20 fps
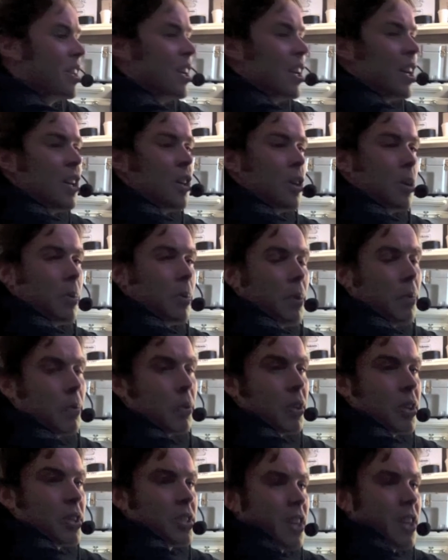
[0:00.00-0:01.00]
And there are
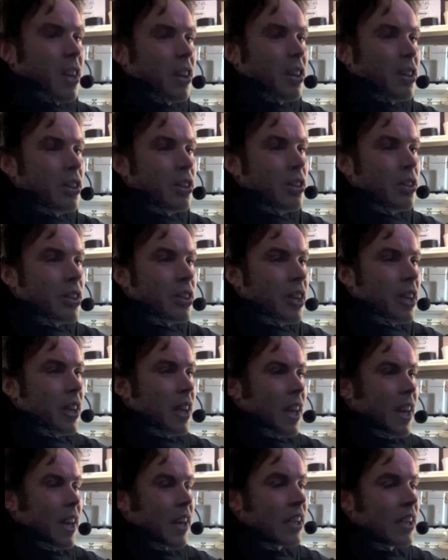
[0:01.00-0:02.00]
people that tell you that
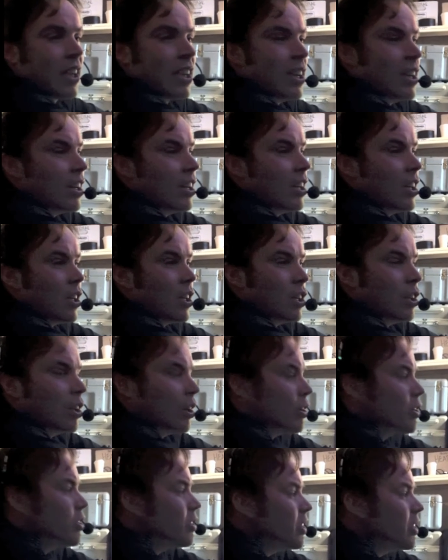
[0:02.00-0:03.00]

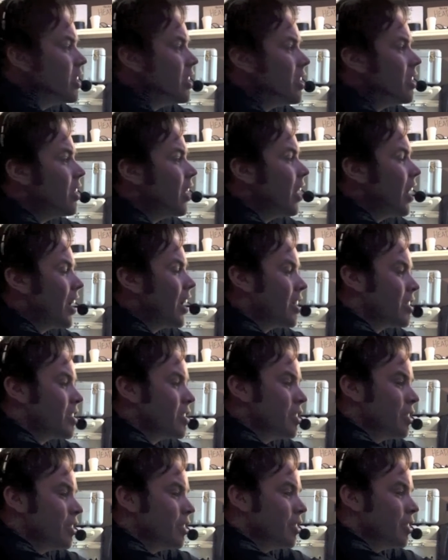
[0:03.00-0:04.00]
you need to know how to
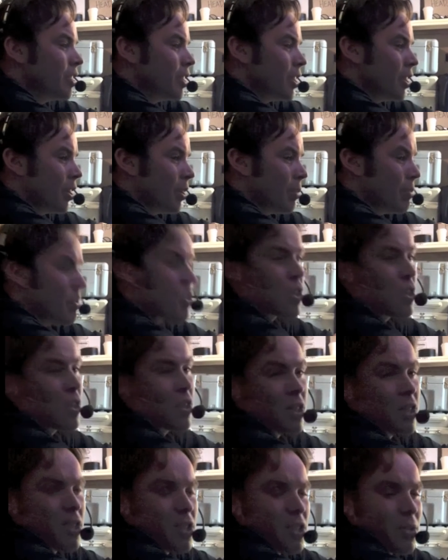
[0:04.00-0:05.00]
do,
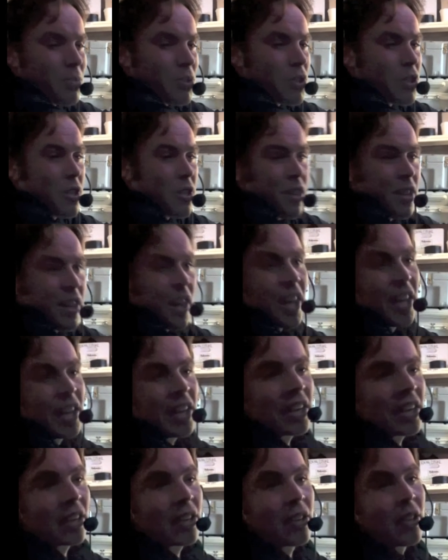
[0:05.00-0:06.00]
machine-to-machine
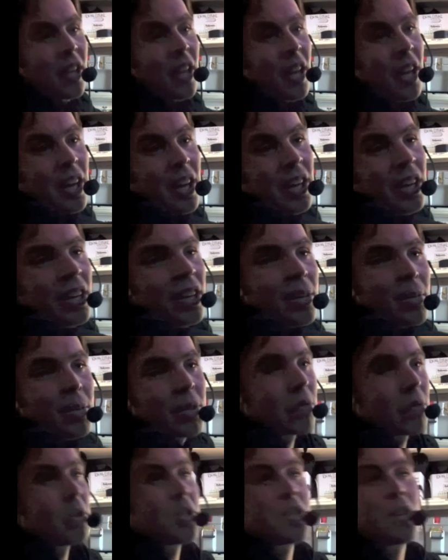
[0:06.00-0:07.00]
editing, okay,
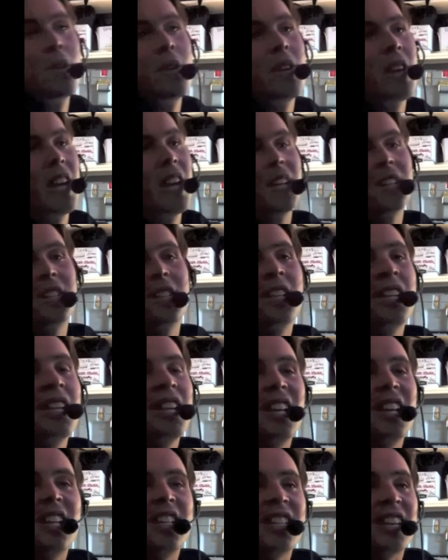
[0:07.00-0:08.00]
between 2 decks.
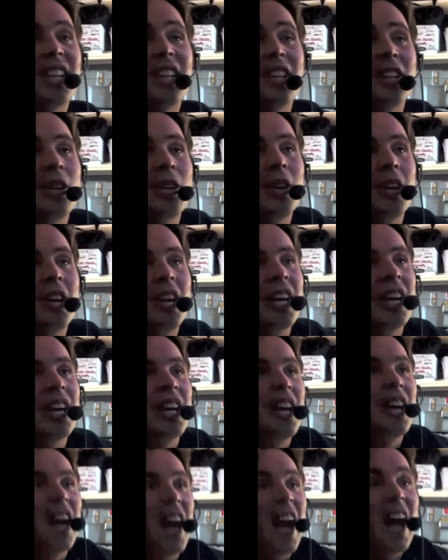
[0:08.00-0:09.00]
And it's you know what?
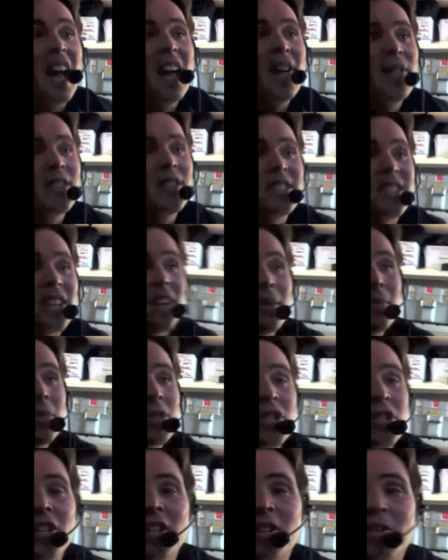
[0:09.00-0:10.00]
I haven't done
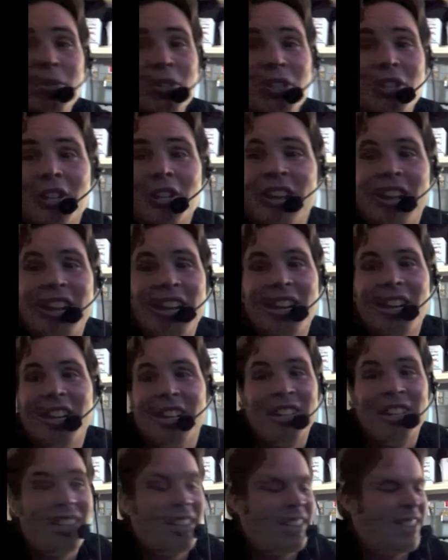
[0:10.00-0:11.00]
machine-to-machine
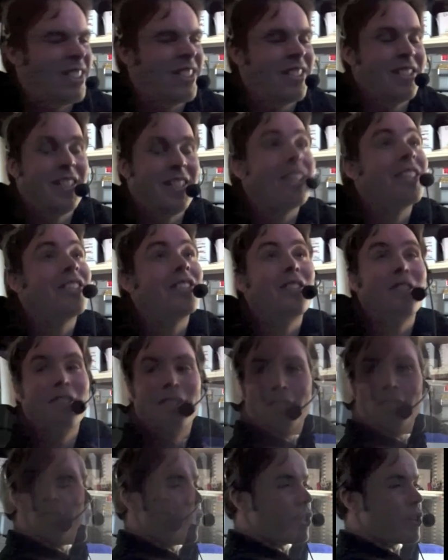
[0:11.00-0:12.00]
editing in 6
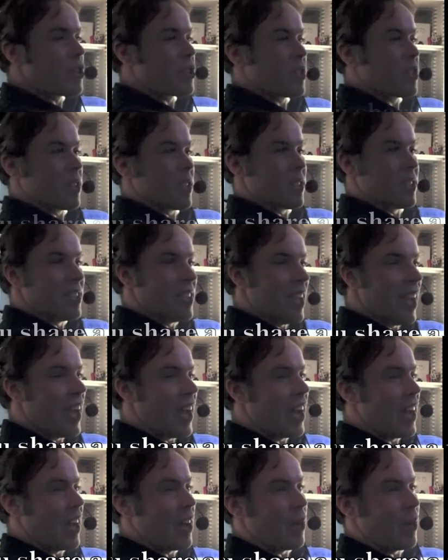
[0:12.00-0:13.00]
years. First
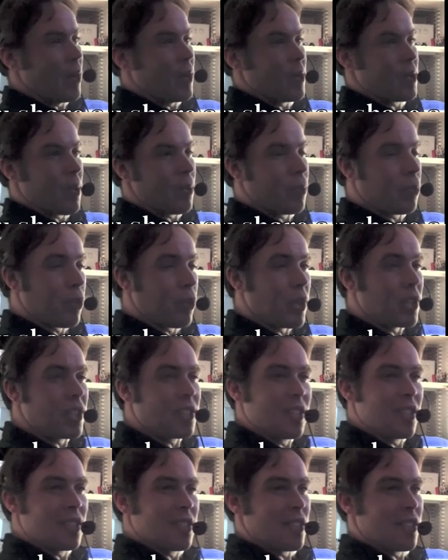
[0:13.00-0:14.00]
day, it was a
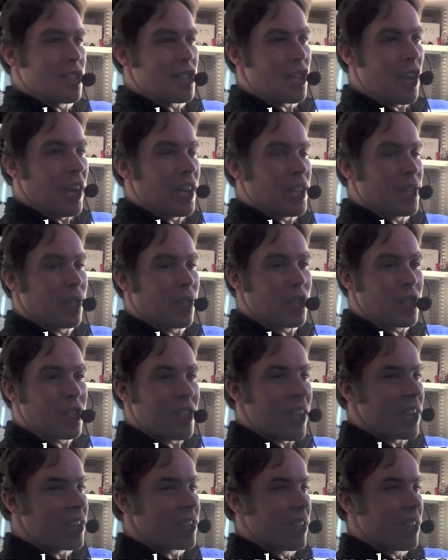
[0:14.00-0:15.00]
preseason Giants
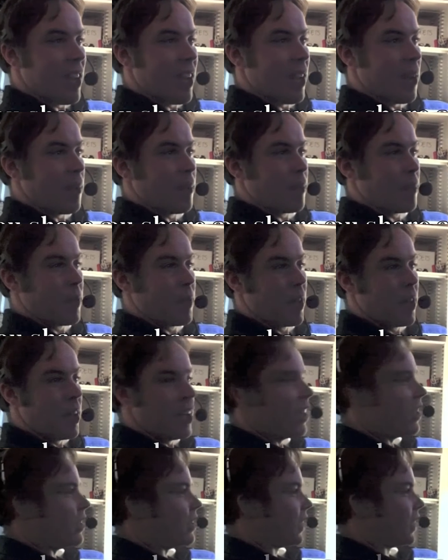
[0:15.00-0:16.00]
vs. A's game.
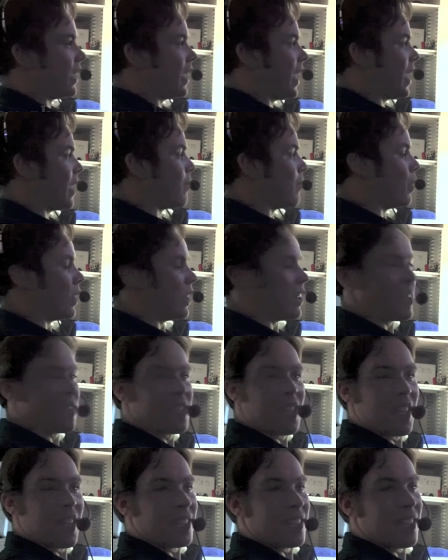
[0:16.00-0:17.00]
The game went in the
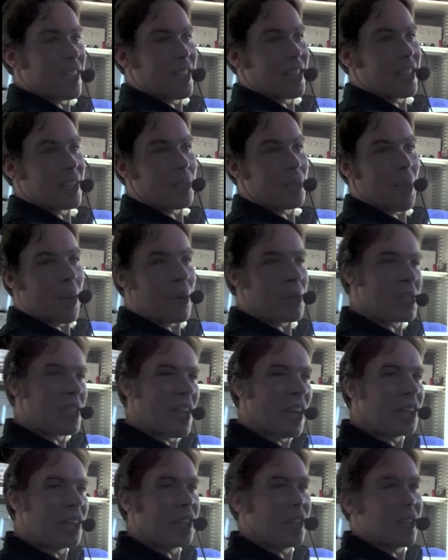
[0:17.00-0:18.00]
10th inning, but I was
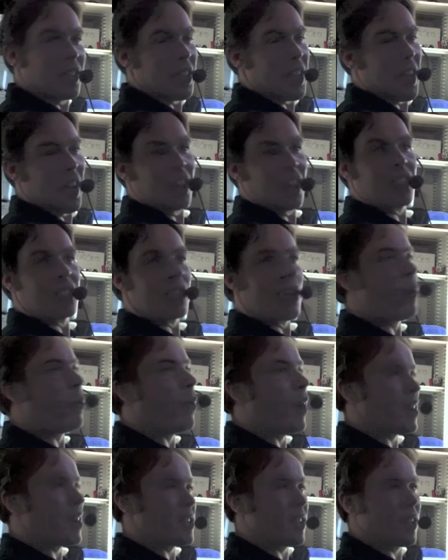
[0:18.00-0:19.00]
down there in the 9th, so I
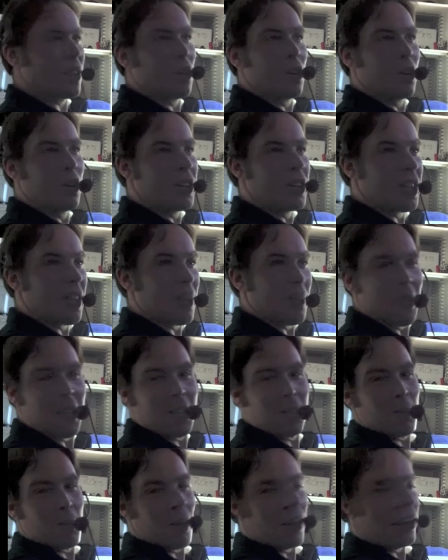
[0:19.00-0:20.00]
watched a whole inning of
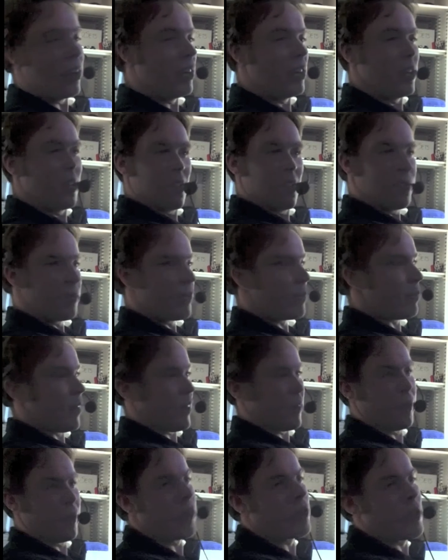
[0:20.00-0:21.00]
baseball from
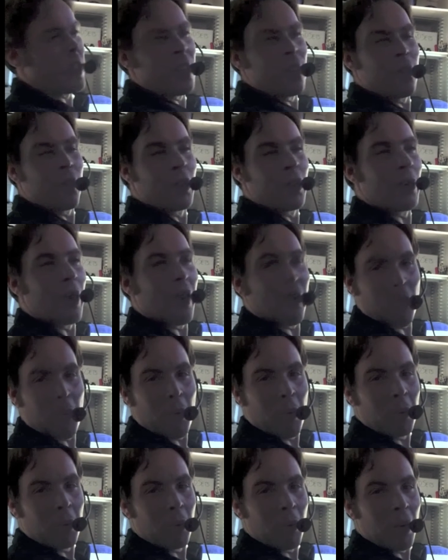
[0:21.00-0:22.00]
15 feet away from
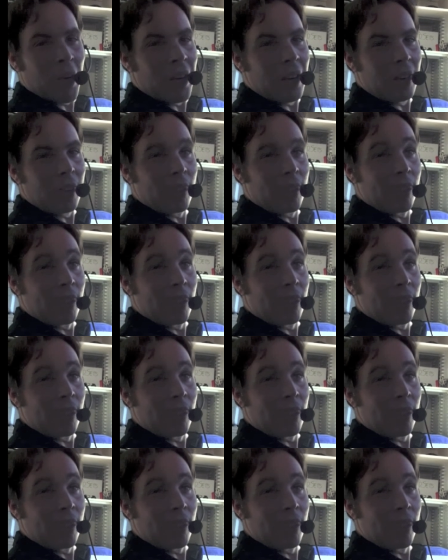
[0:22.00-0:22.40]
home plate.